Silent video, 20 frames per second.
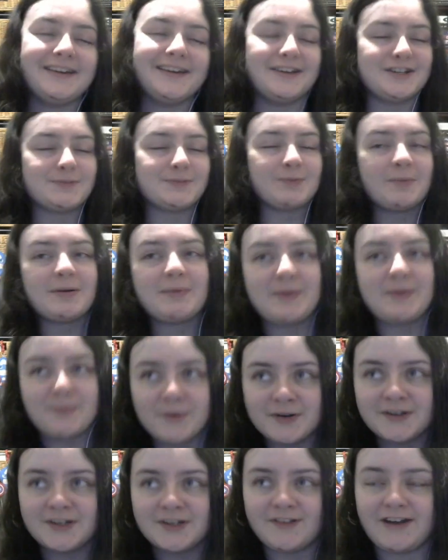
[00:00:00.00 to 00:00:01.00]
You know, she probably
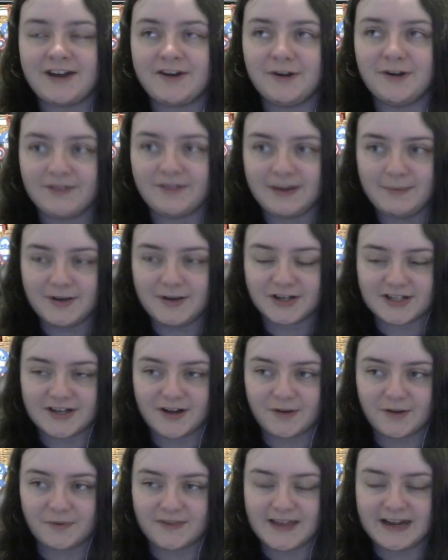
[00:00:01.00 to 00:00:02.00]
wouldn't have had overly much
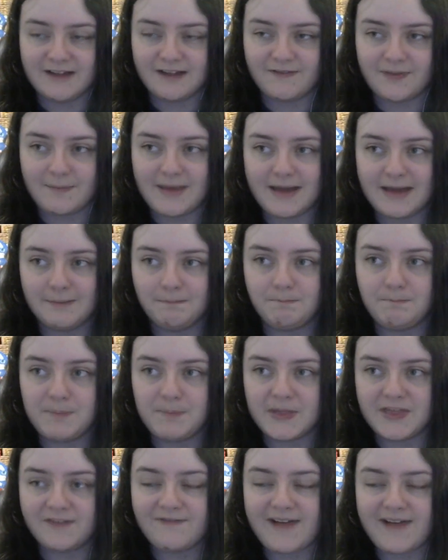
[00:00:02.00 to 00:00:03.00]
luck with any of the men,
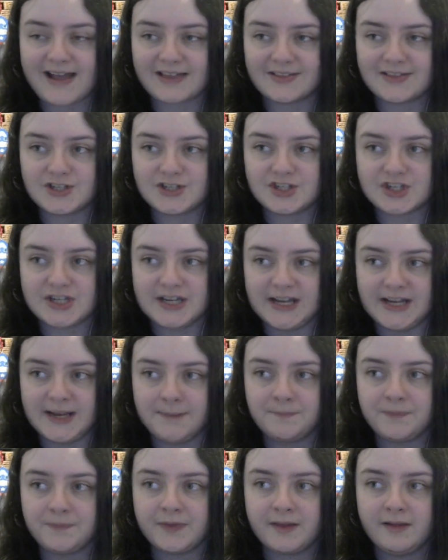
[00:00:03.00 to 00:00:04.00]
but the fact that
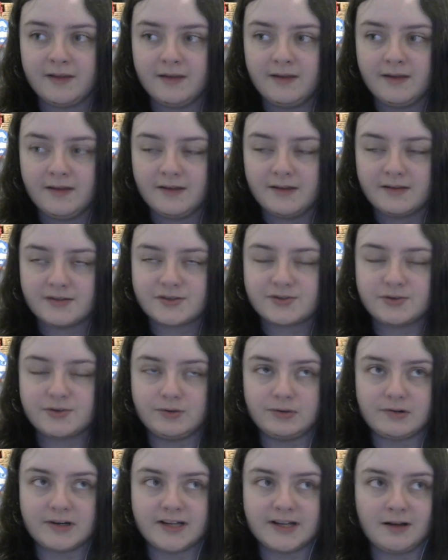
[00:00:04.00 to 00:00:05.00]
she
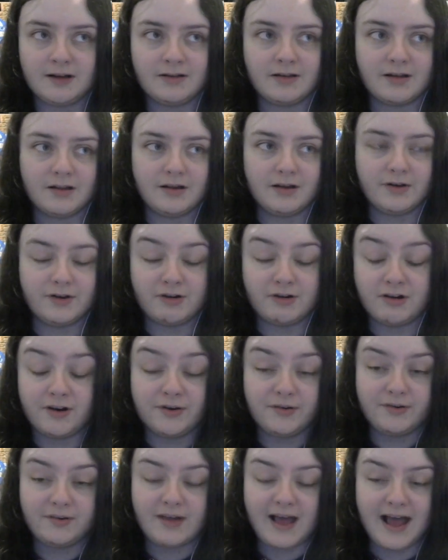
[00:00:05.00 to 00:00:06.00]
saw a young girl on her
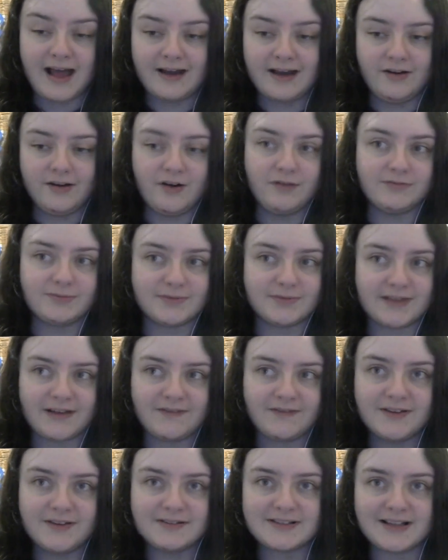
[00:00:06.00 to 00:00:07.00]
own and knows what that
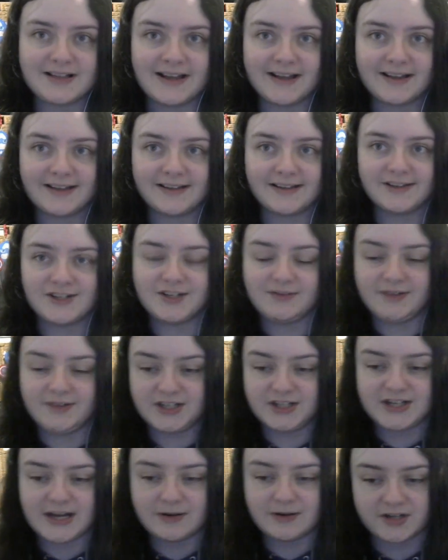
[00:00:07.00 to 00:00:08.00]
feels like, she
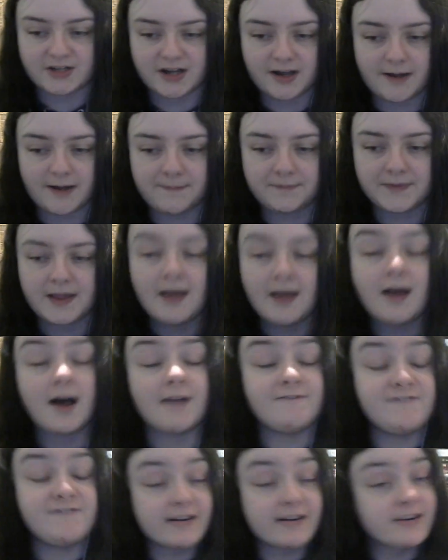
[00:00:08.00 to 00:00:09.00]
reached out to her.
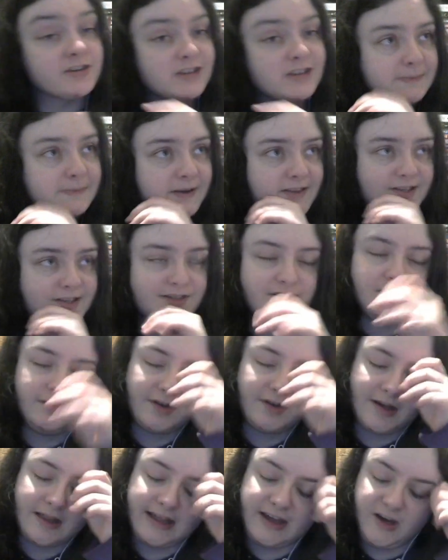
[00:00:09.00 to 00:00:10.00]
I'm very intrigued by this new
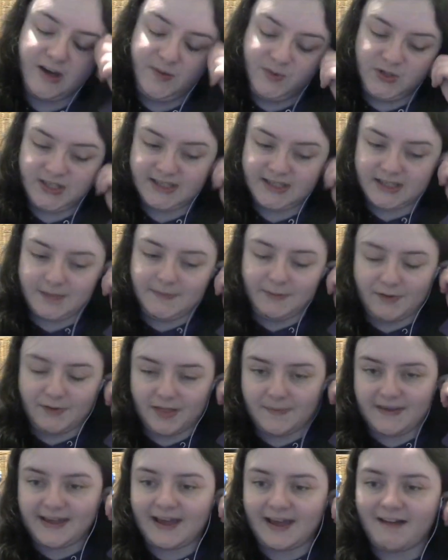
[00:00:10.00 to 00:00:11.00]
girl. I hope she's going to be one of
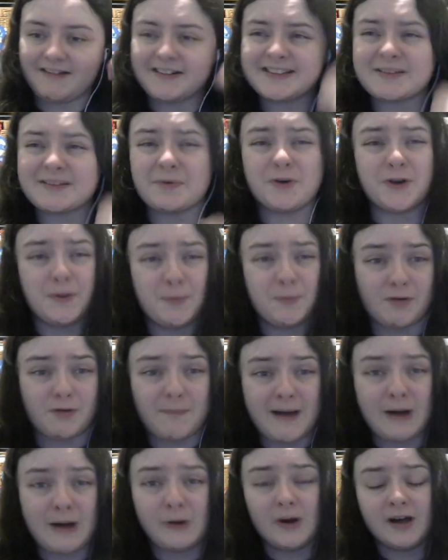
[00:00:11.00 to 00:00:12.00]
the main characters. I want to know more
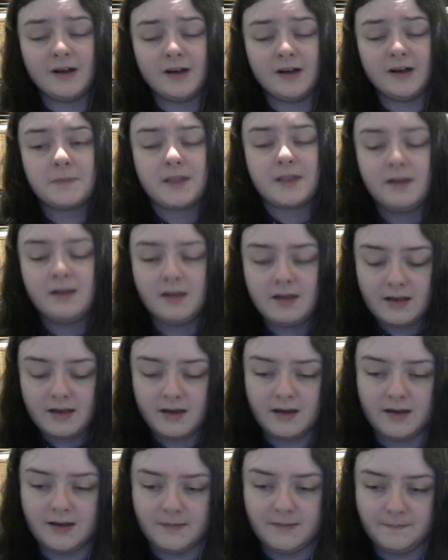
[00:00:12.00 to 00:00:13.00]
about her.
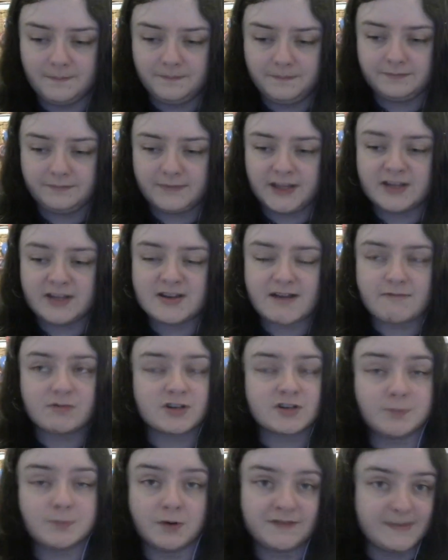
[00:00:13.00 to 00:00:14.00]
Um, in general,
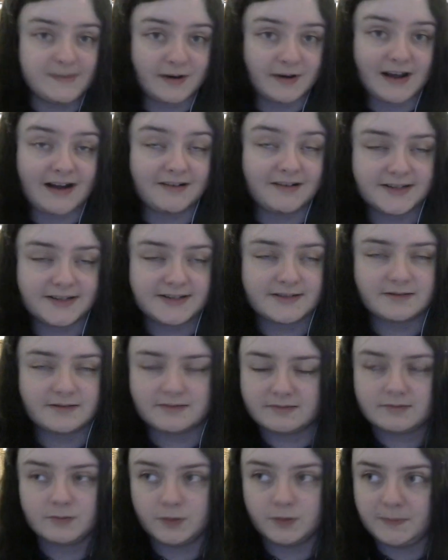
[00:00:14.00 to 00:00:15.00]
just more female characters
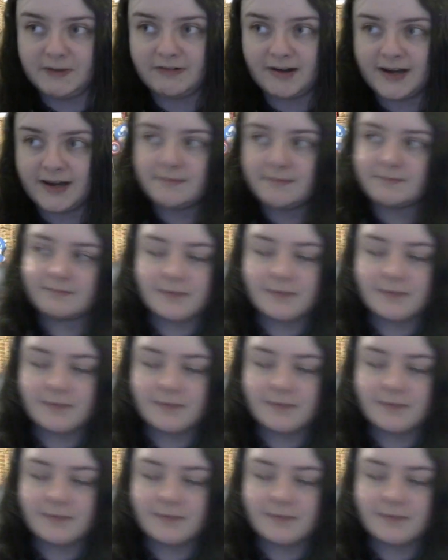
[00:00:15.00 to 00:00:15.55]
would be great.